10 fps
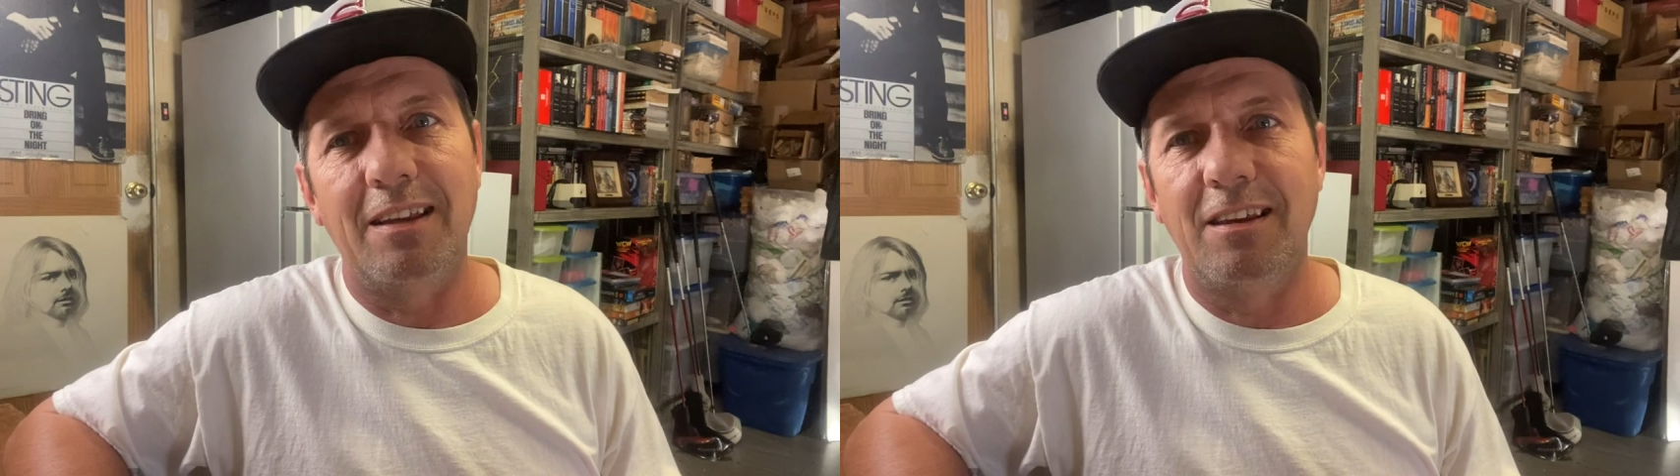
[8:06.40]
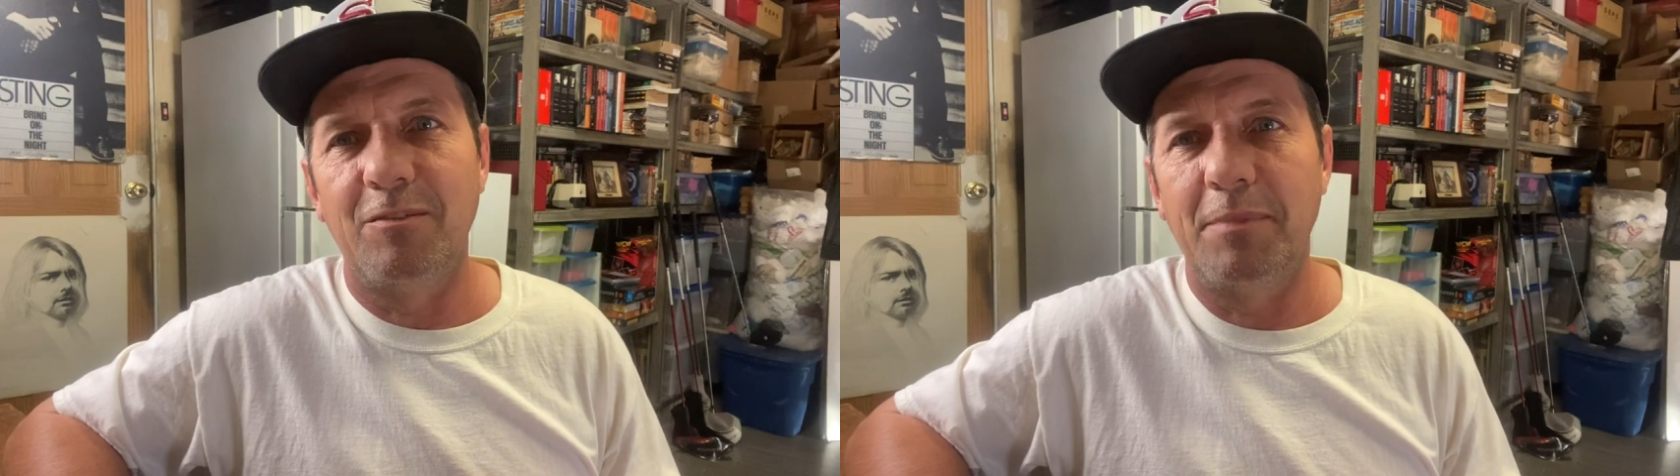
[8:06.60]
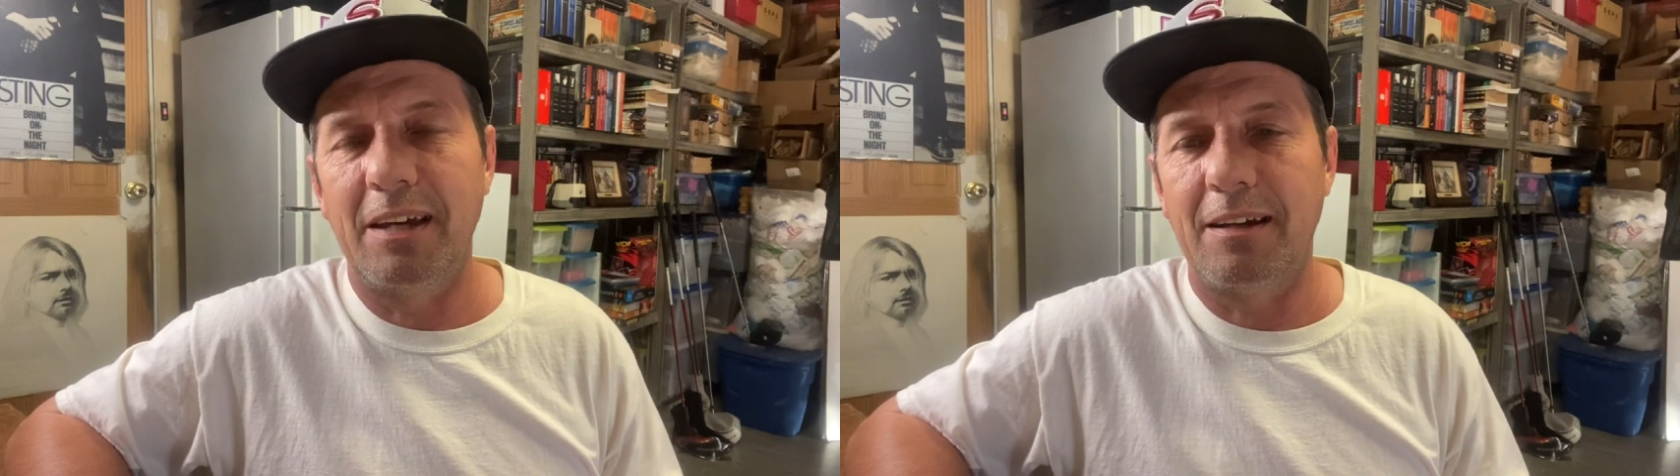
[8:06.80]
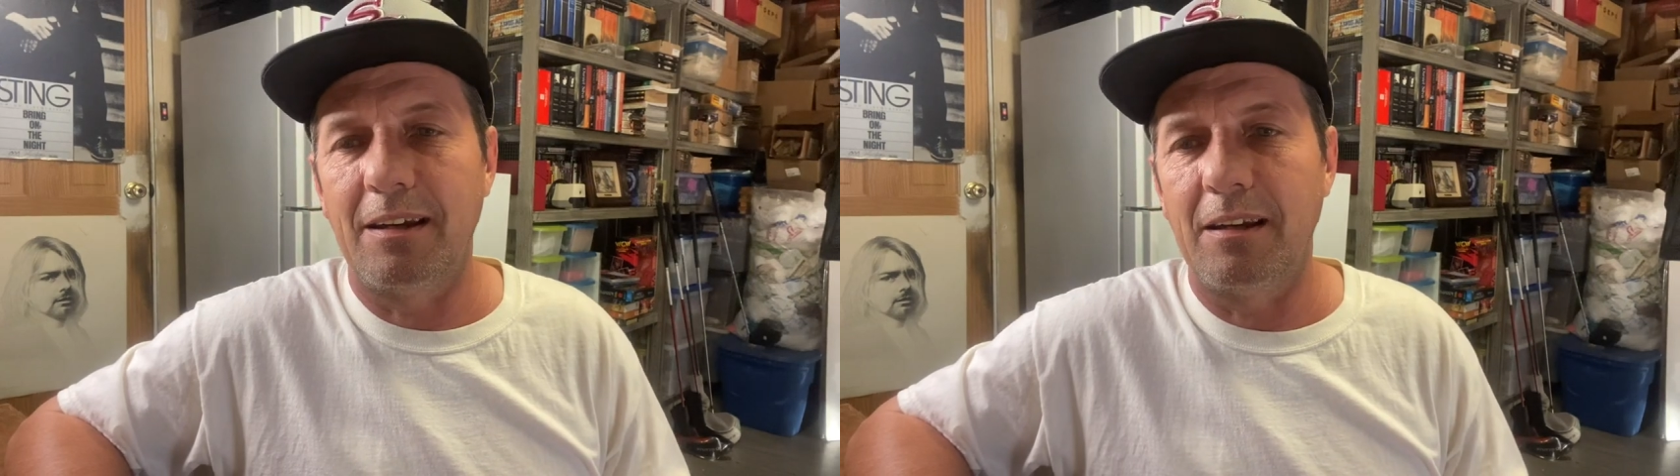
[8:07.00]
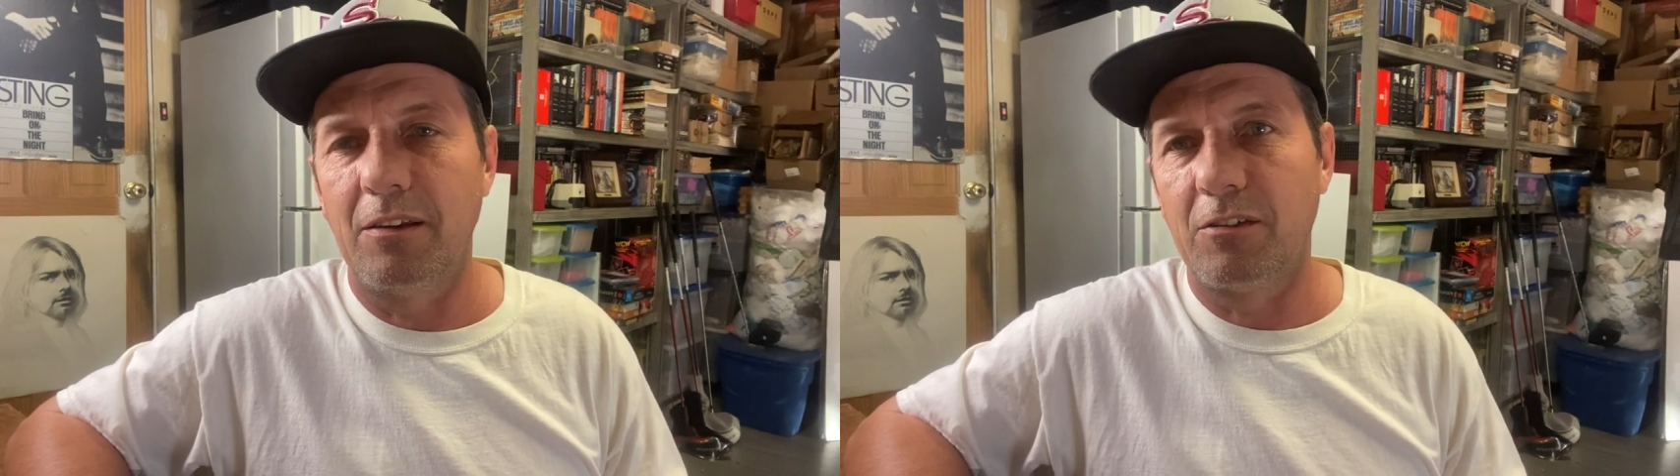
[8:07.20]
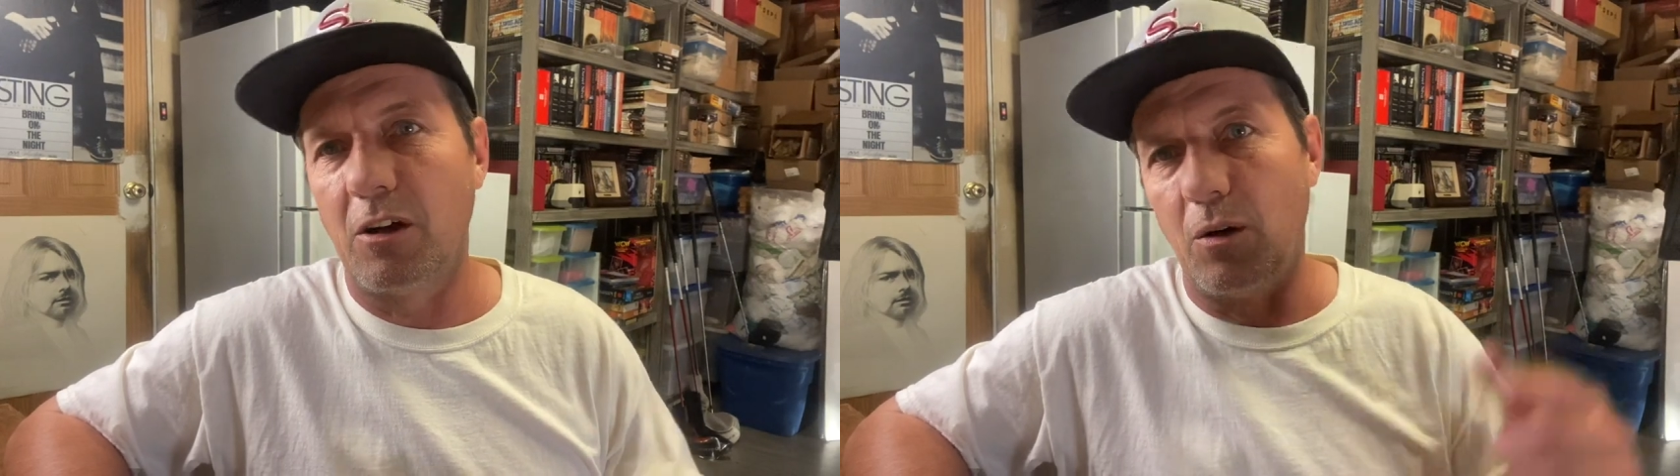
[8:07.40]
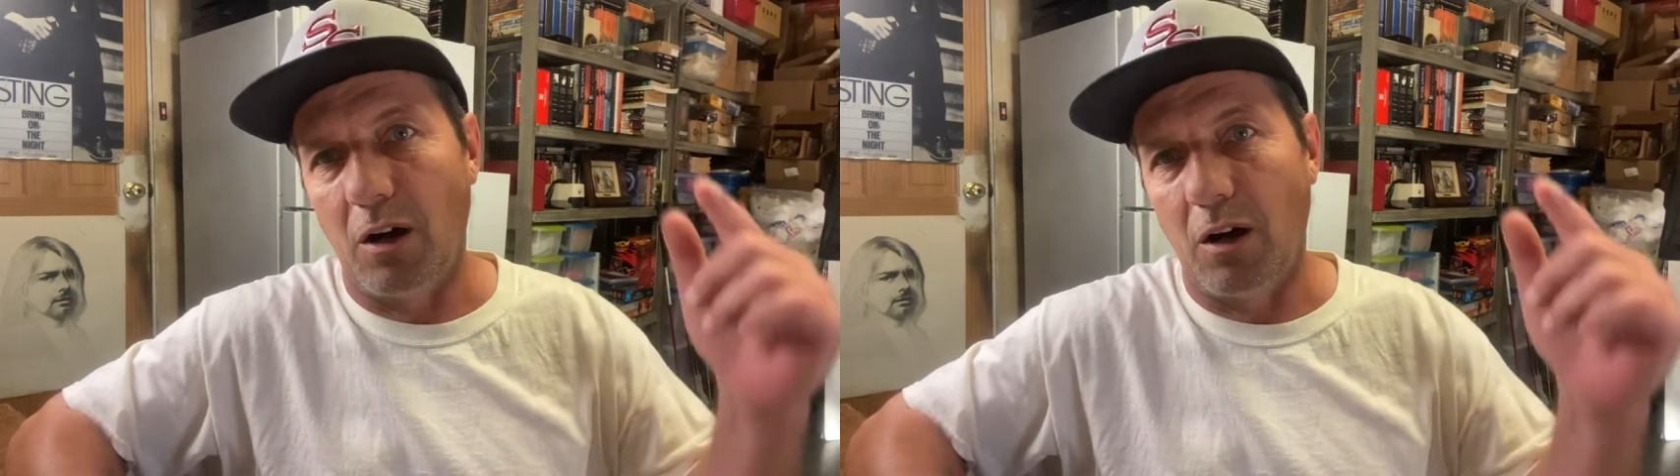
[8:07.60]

love making it. So